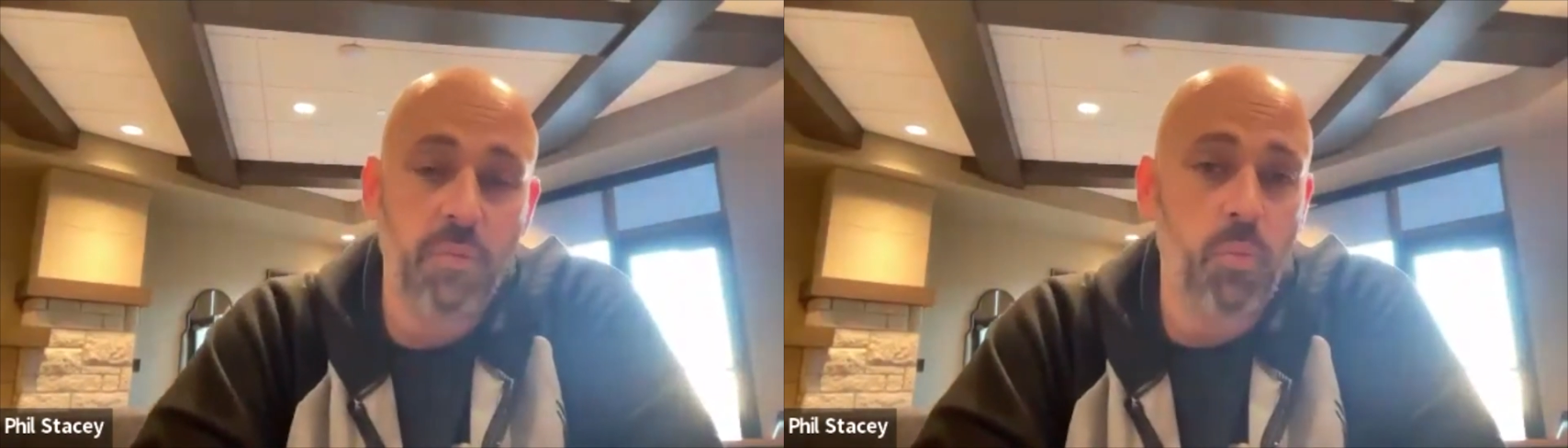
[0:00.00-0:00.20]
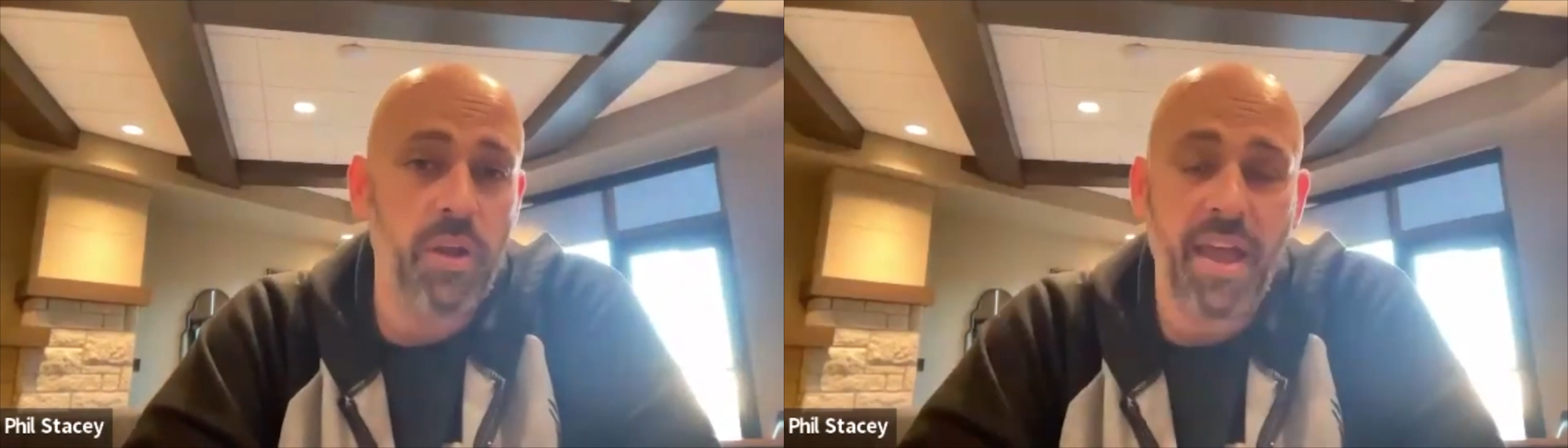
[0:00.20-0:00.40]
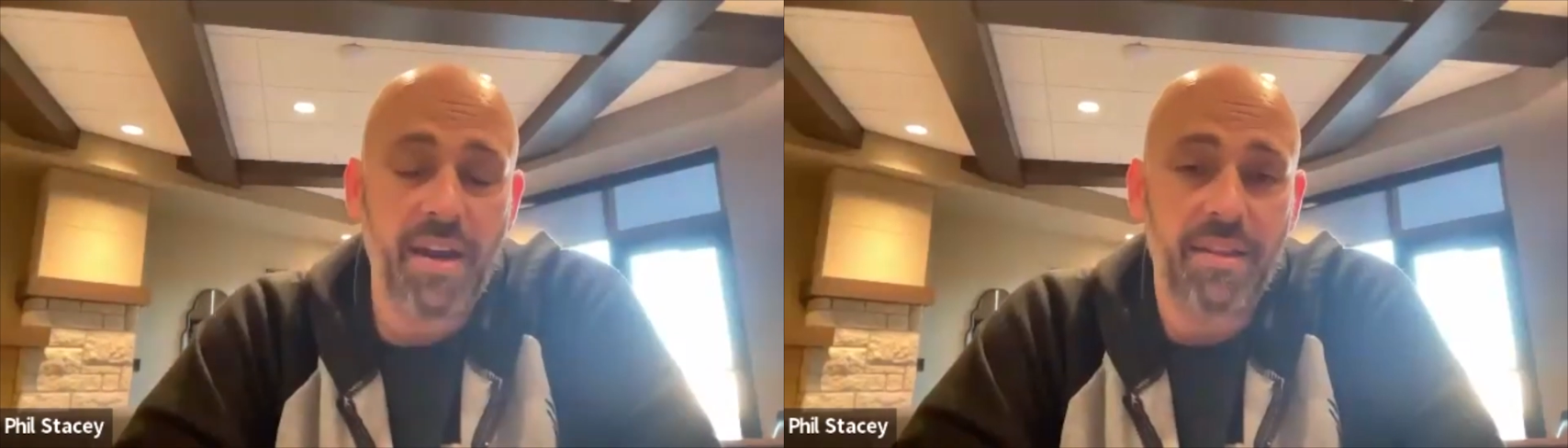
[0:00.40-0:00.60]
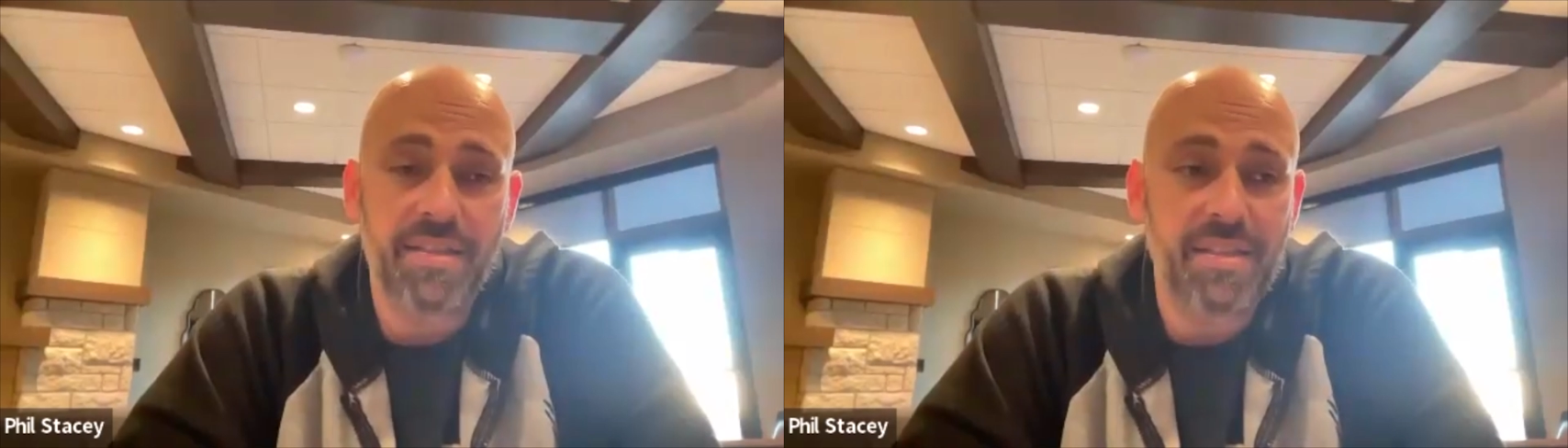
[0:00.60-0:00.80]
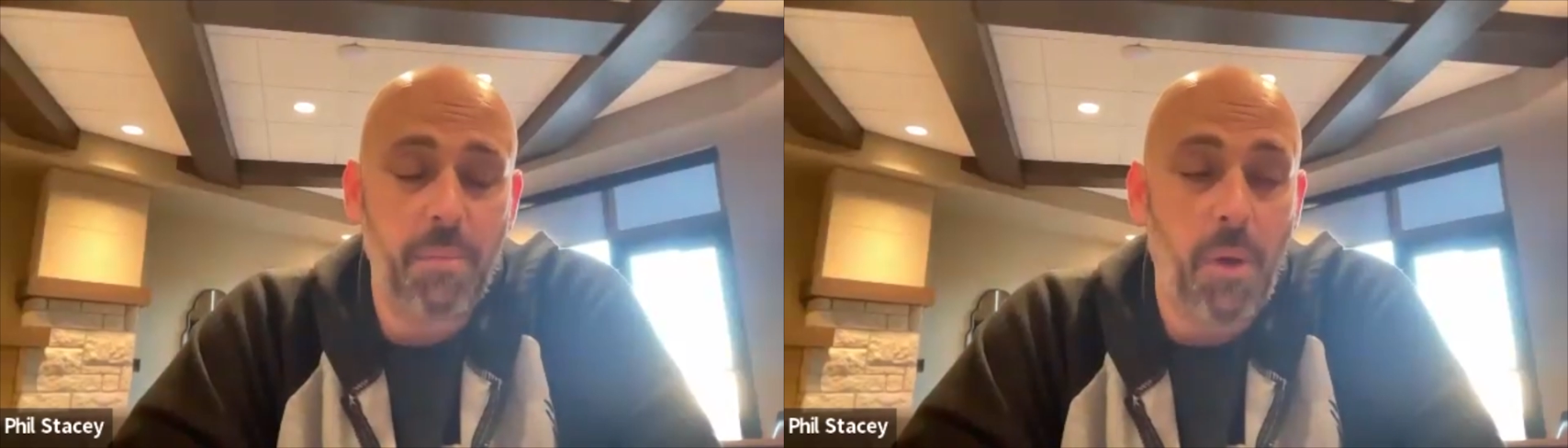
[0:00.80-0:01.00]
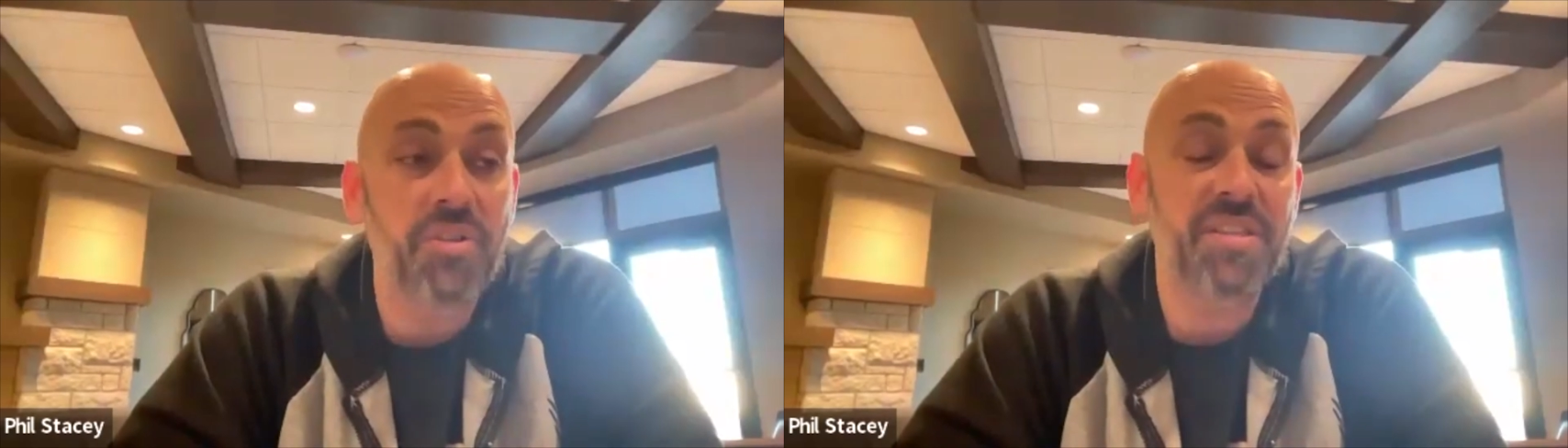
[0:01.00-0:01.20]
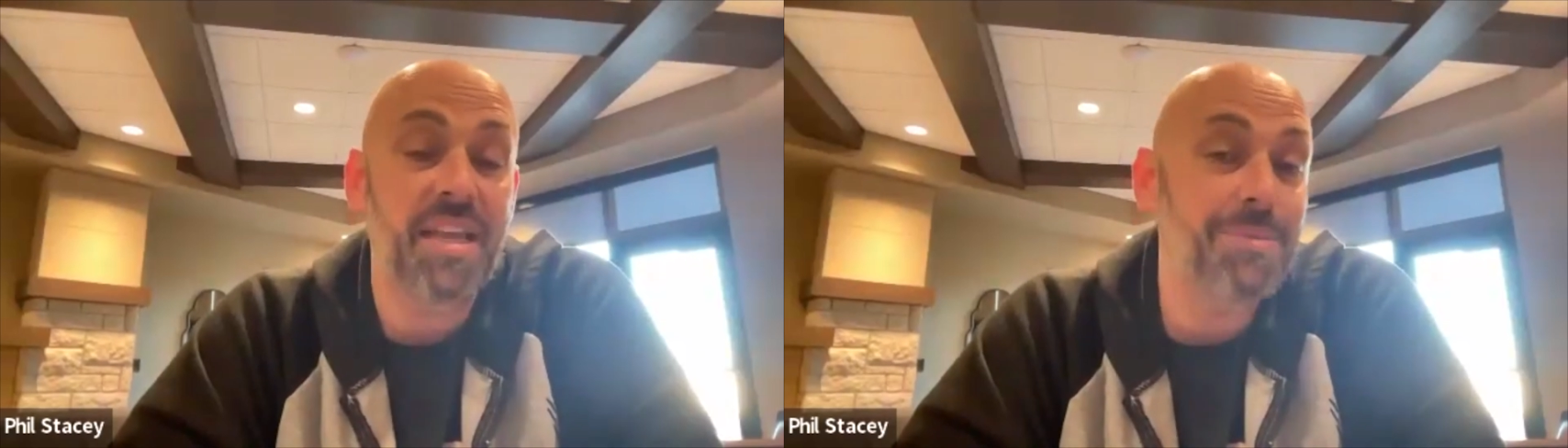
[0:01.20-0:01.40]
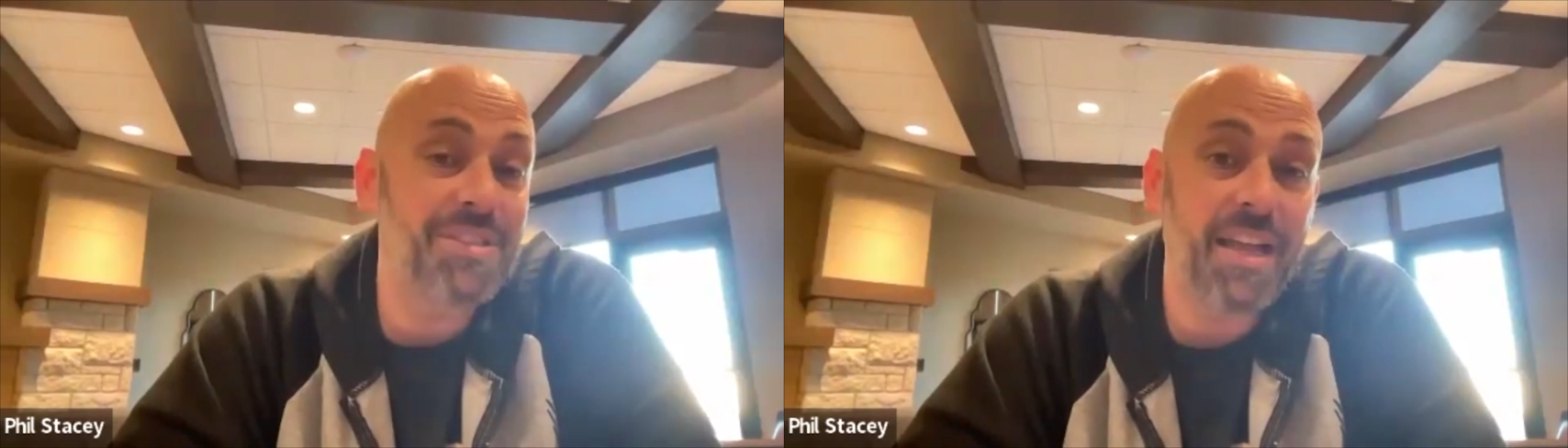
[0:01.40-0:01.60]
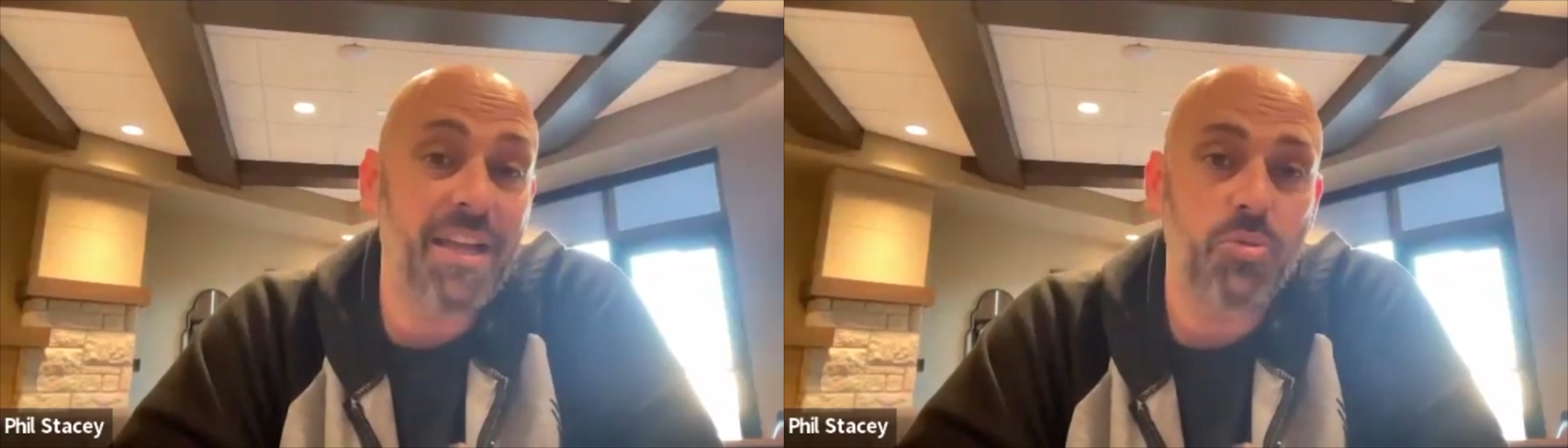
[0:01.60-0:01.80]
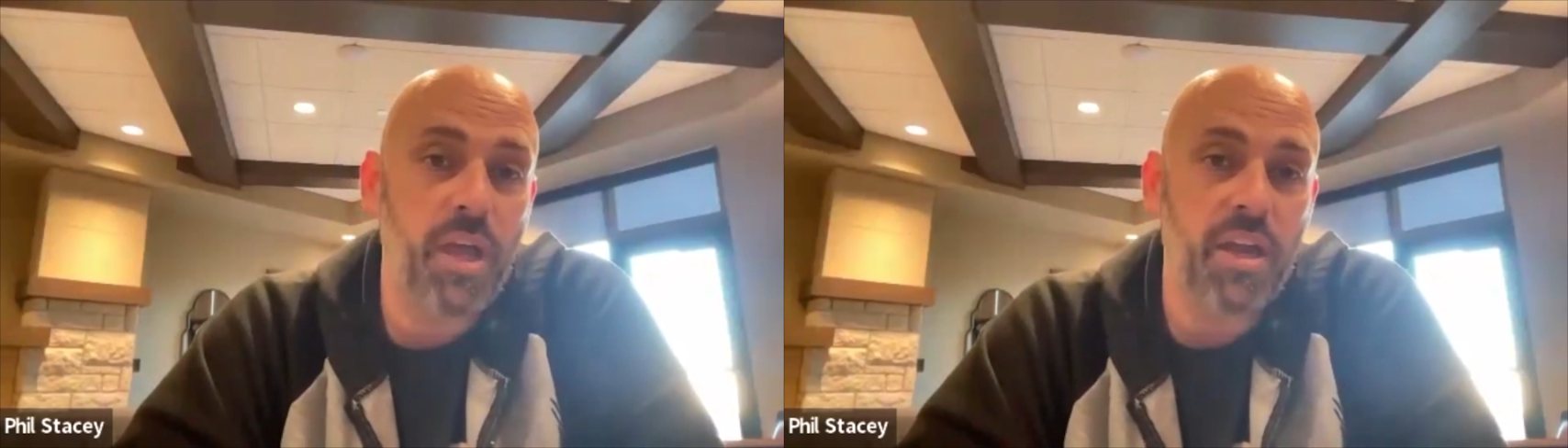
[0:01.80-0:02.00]
And we had on the same
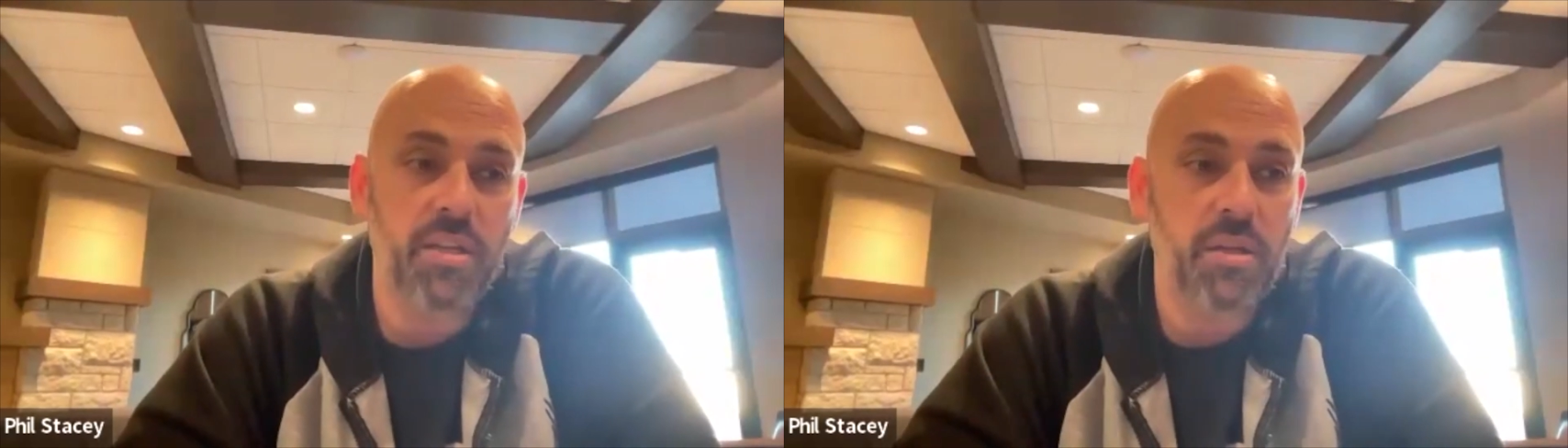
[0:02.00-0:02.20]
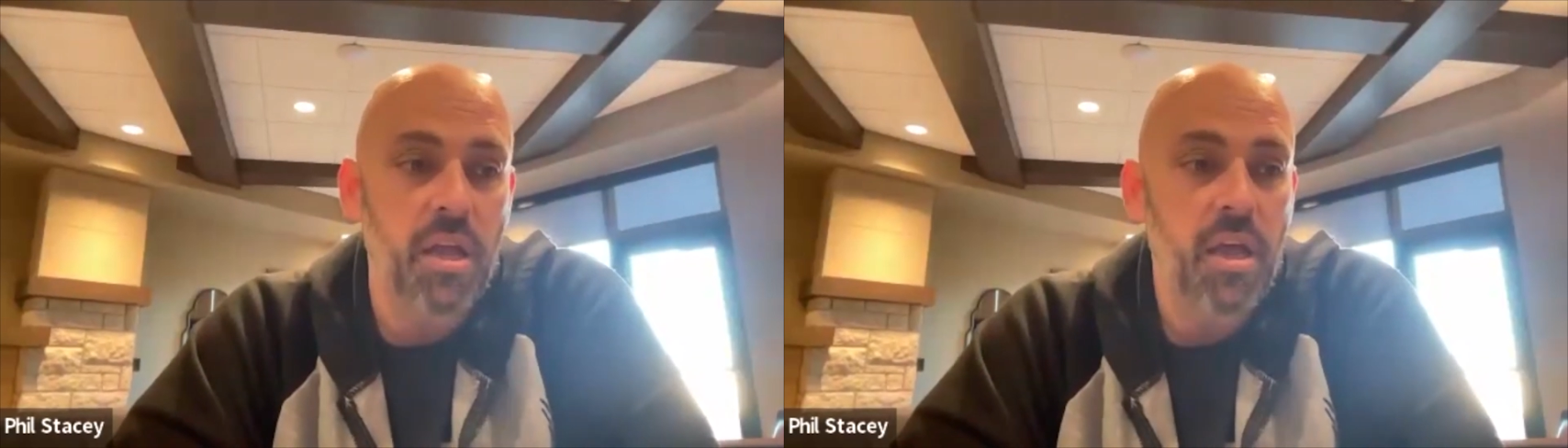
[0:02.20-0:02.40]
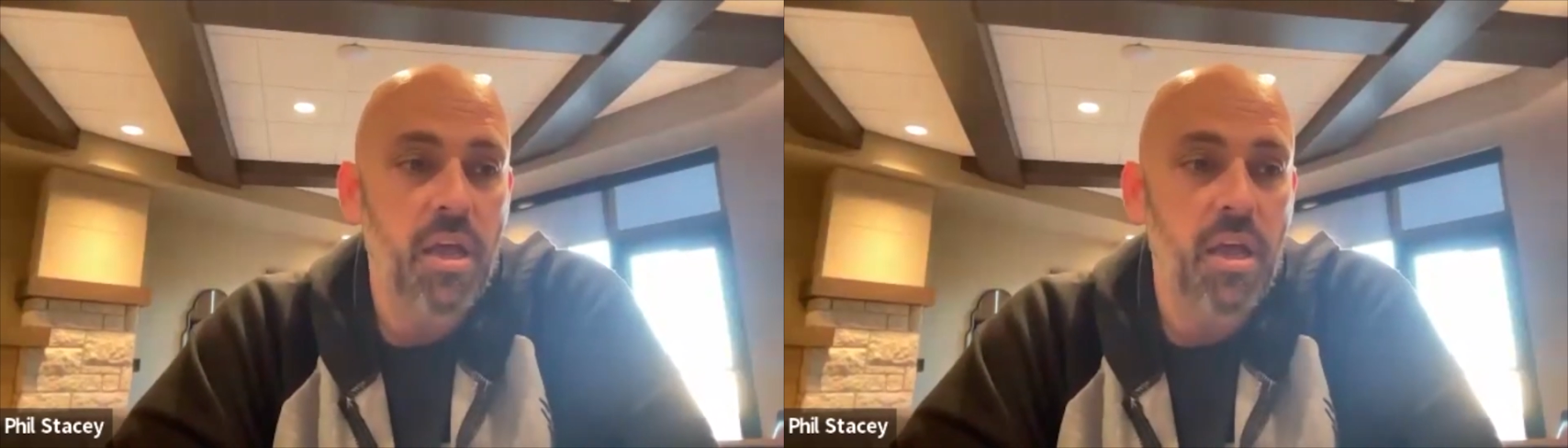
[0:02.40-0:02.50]
stage, we had